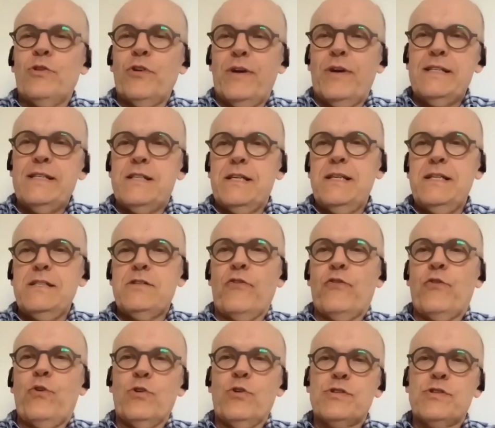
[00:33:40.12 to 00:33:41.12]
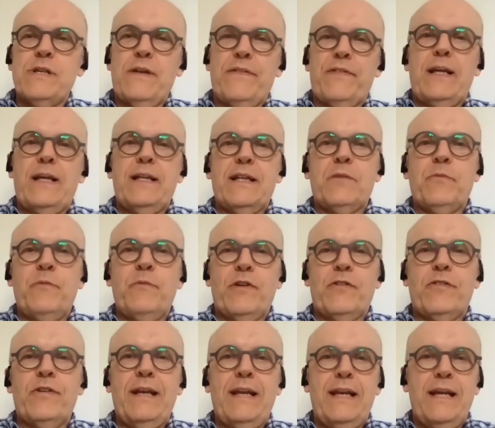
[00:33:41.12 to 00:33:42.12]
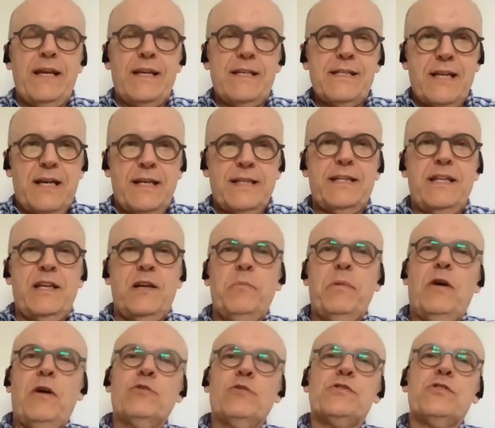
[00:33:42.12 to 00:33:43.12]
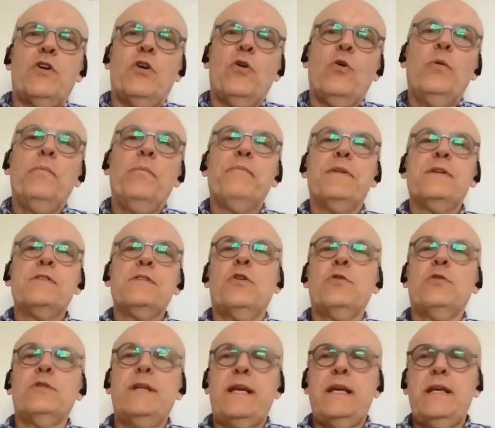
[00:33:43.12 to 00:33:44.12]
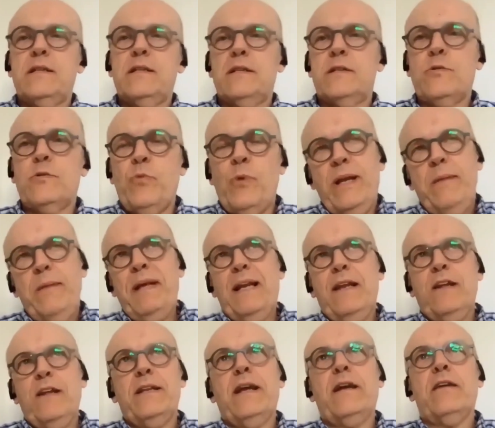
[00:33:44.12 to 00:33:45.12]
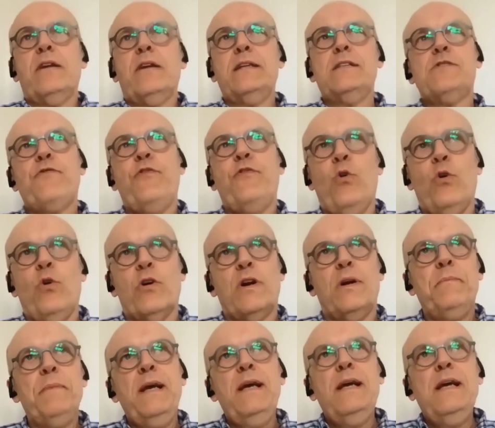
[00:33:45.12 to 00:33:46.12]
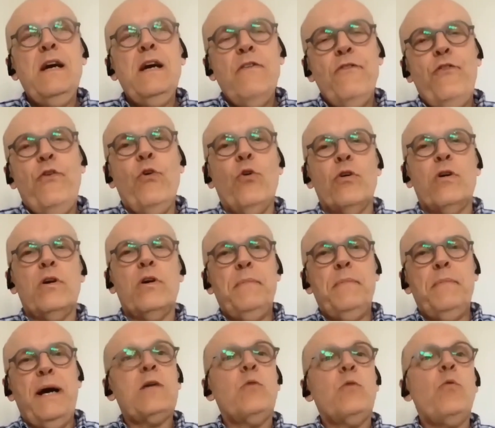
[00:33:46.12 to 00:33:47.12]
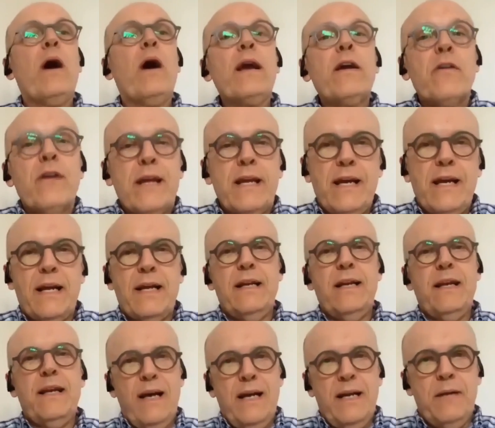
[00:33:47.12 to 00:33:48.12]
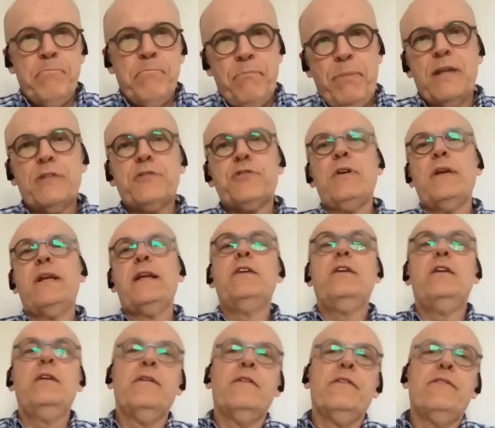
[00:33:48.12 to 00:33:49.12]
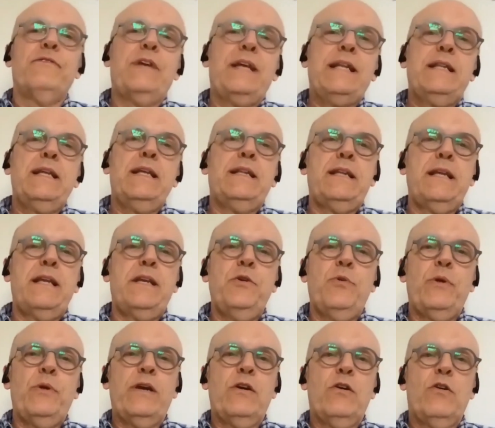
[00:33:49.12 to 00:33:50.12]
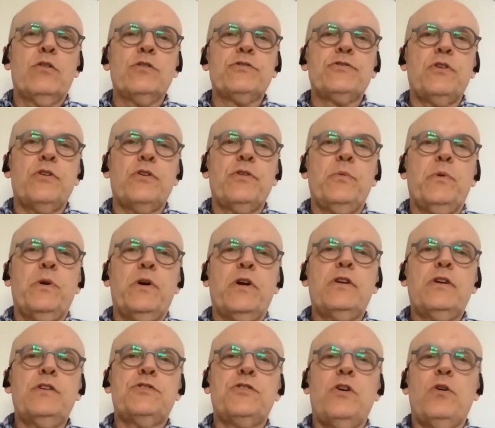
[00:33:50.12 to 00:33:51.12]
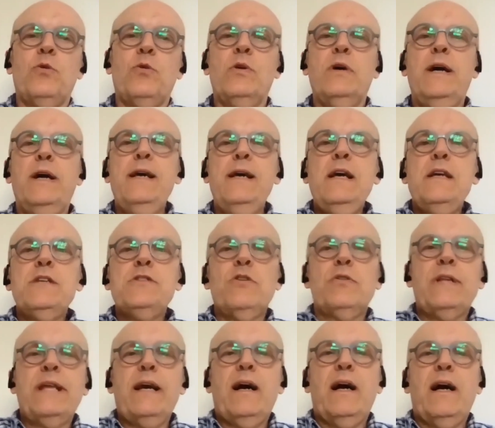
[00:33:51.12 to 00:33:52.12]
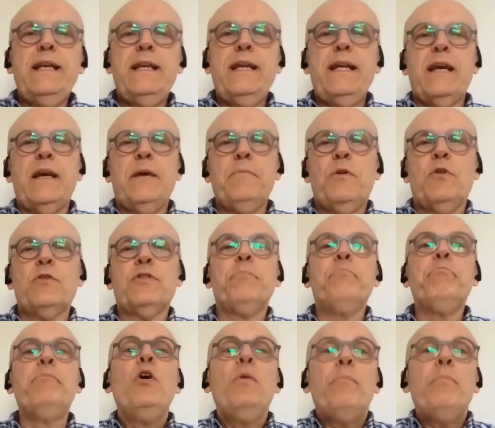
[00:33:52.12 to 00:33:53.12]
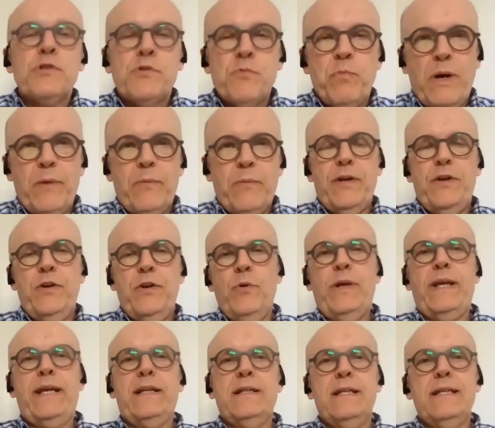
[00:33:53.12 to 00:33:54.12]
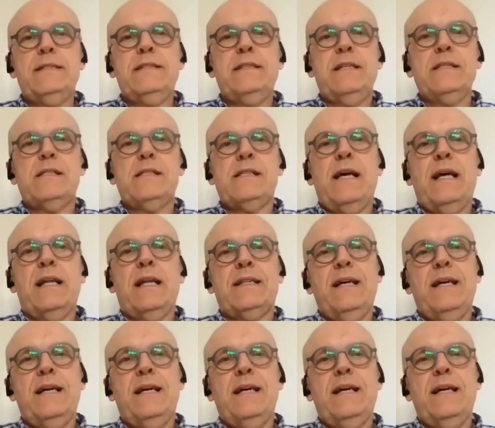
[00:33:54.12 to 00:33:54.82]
is of course something that we're really excited about. So the 20 million there is for acquiring and partially VTT doing also the work. So the idea or the purpose why we're doing this is that